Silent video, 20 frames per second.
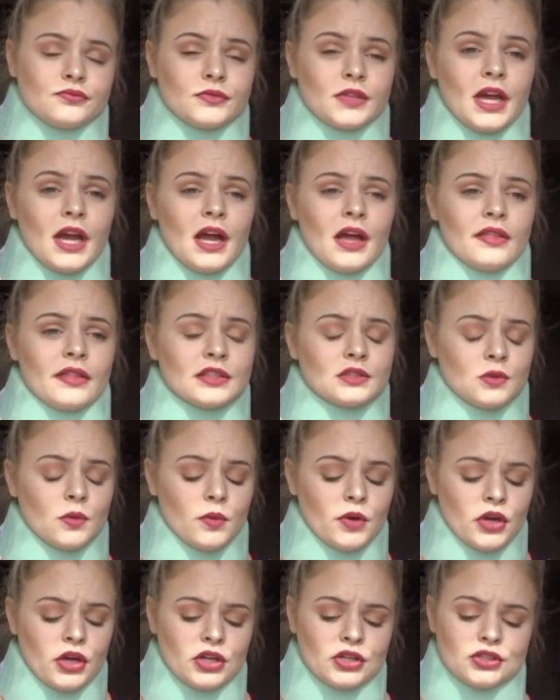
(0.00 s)
yeah, that's
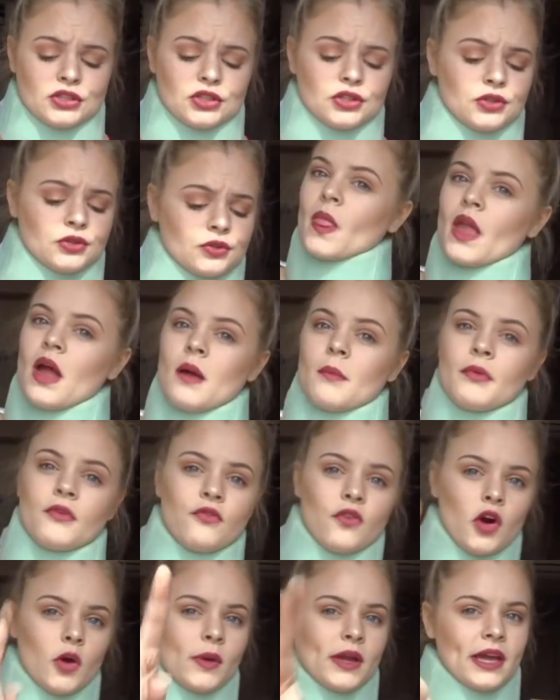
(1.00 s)
what we're gonna do.
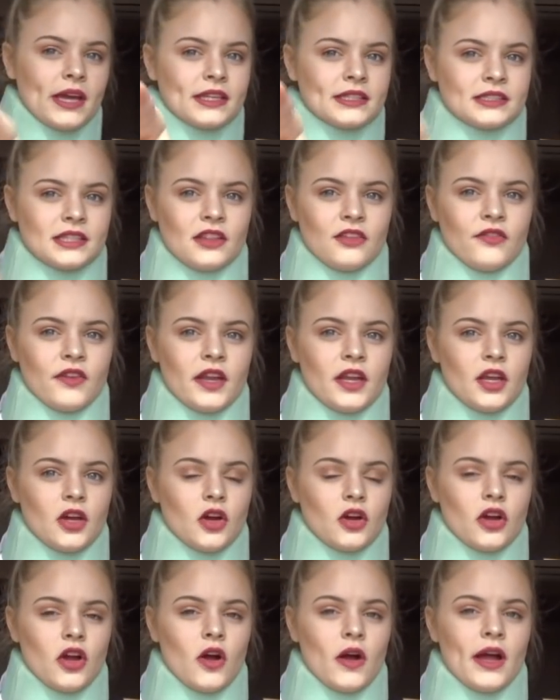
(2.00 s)
Before we get into the
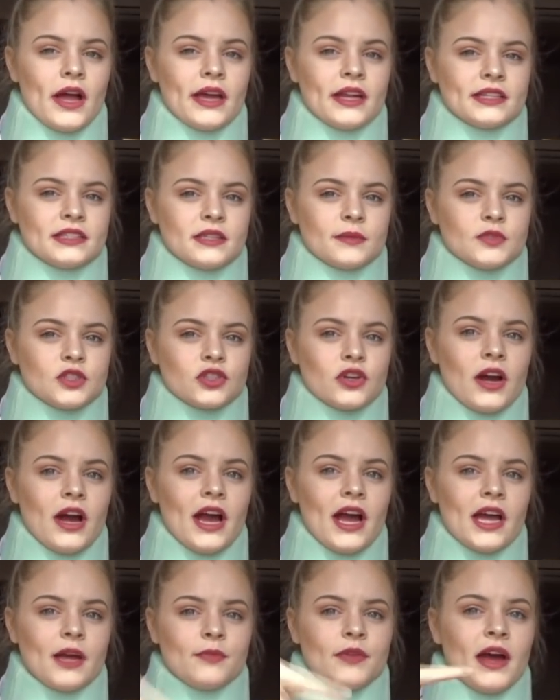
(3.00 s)
video, go ahead and
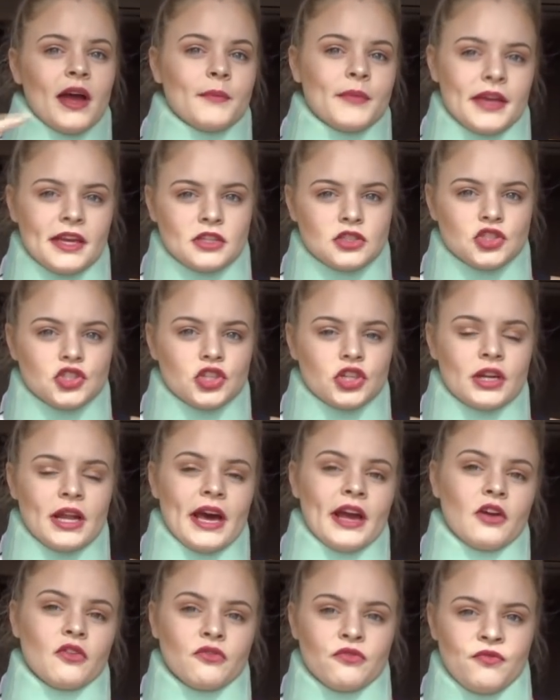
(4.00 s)
subscribe. I'm injured,
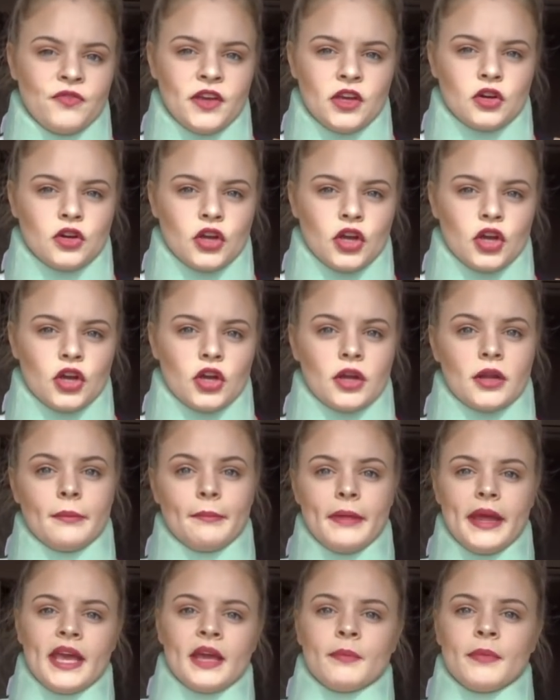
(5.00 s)
I don't feel good.
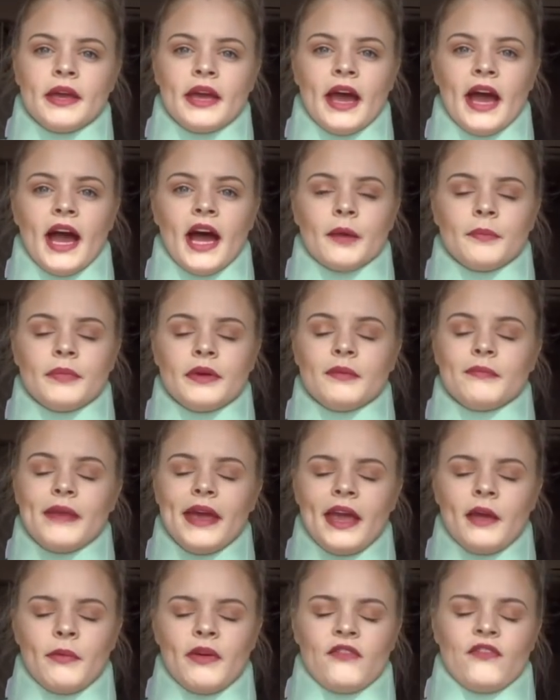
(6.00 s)
Make me happy,
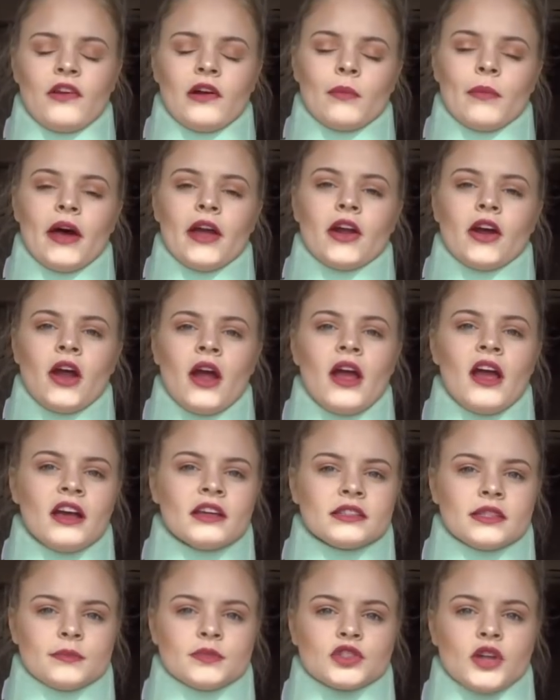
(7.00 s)
make me feel better.
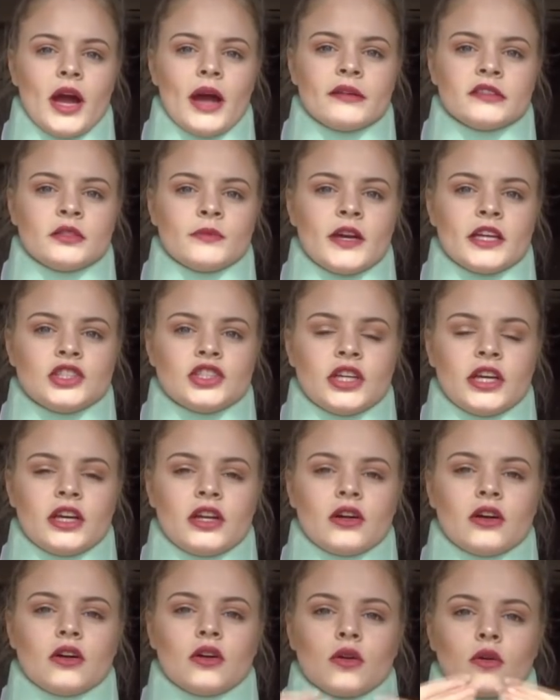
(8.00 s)
Subscribe to my
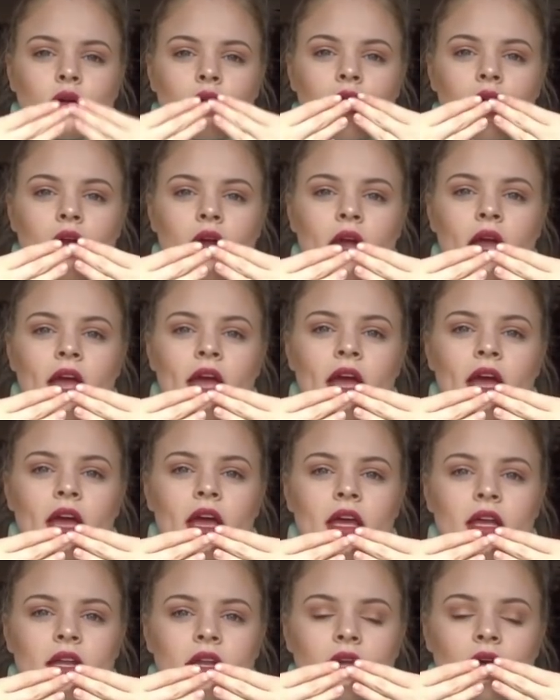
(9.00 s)
channel
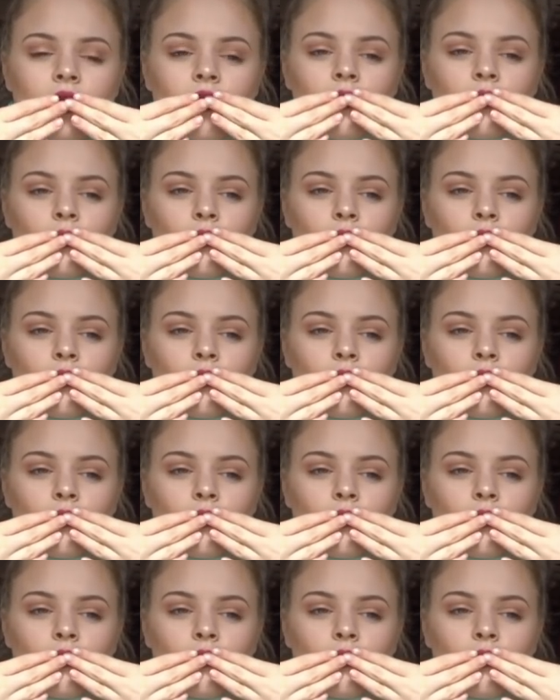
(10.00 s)
and